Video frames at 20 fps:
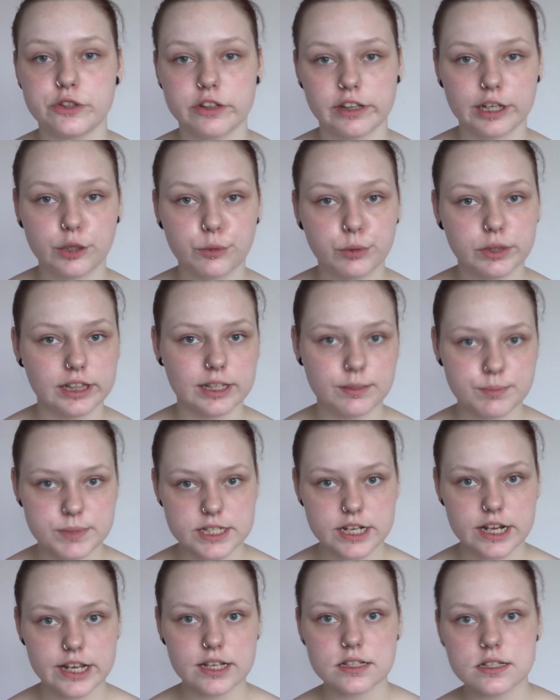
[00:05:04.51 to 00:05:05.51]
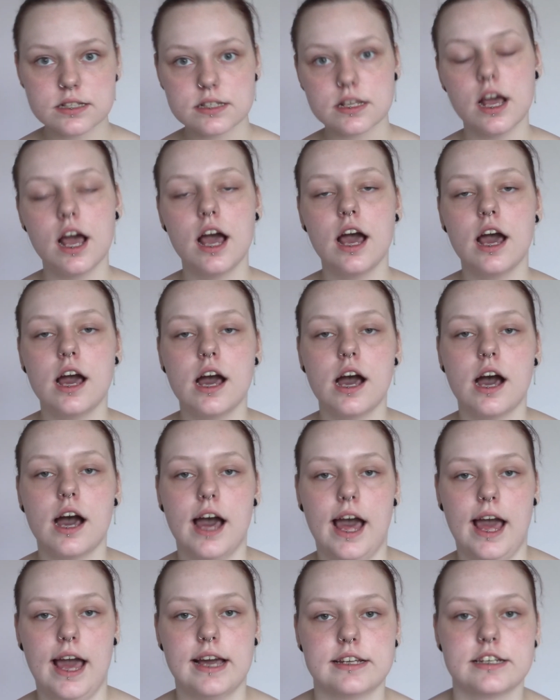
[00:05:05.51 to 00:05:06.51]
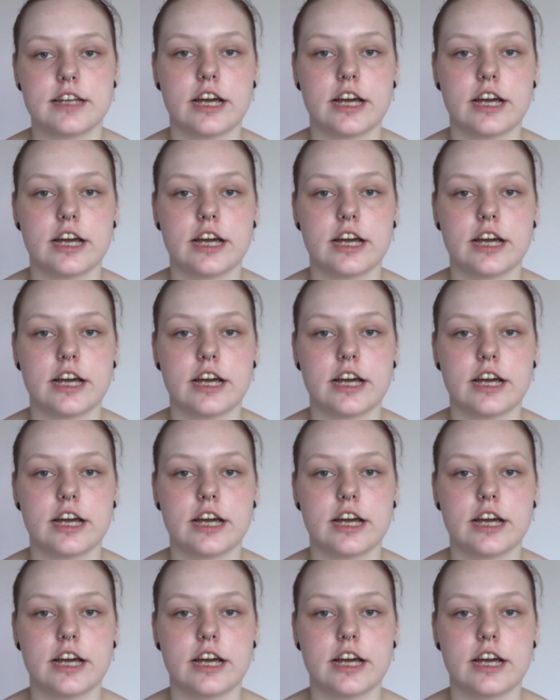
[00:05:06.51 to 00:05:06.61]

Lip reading: liquid lipsticks, and